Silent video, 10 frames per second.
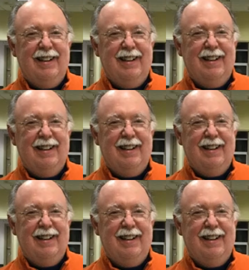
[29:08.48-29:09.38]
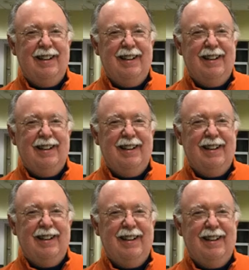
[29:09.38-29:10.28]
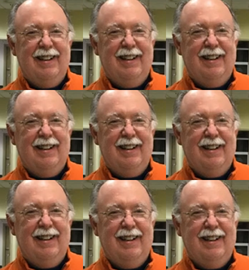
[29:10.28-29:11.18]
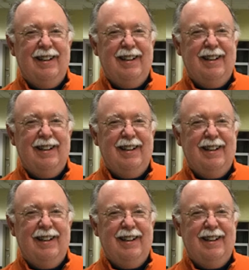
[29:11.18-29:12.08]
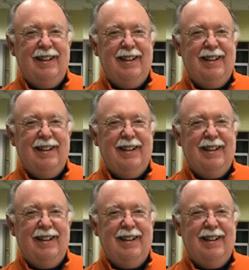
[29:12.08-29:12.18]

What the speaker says: (silent)